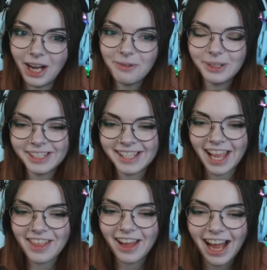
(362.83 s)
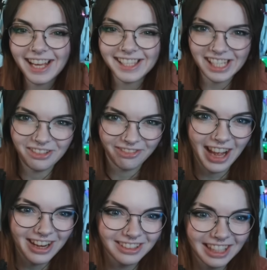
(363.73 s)
I will say the icy
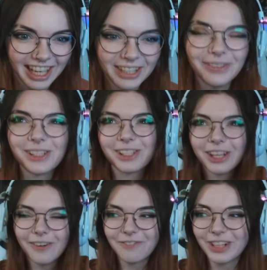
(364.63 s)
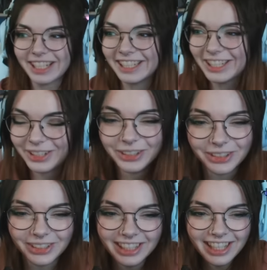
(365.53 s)
fire line was so freaking
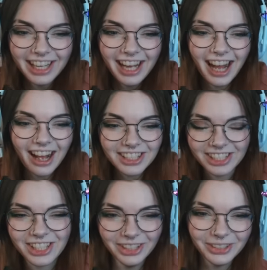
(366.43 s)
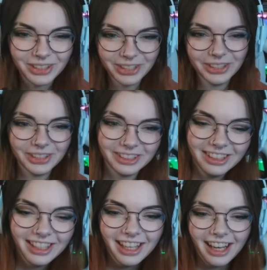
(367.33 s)
cool. So
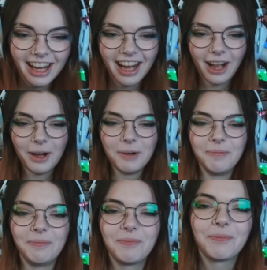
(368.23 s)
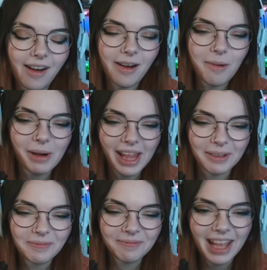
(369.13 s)
cool. But yeah,
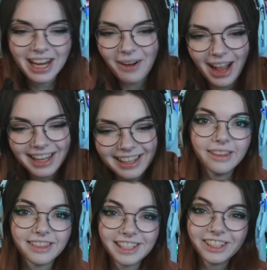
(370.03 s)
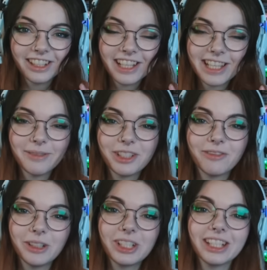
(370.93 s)
anyway. Thank you guys so much
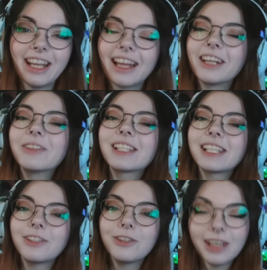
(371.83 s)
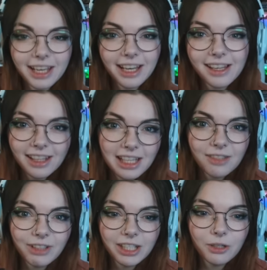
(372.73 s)
for watching, and I will see you in the
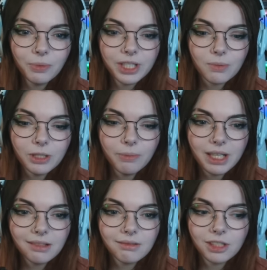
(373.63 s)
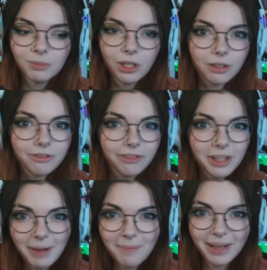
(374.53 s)
next video, which will be tomorrow for the
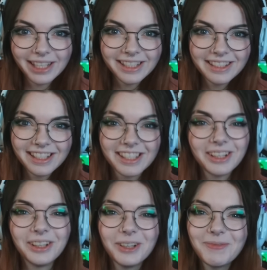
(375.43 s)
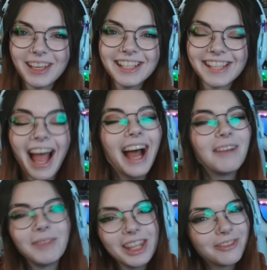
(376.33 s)
Bad Batch. So peace,
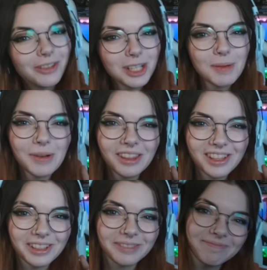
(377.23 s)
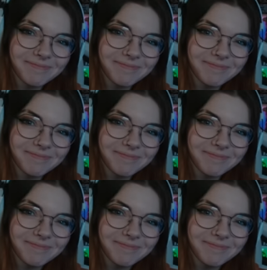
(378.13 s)
and may the Force be with you.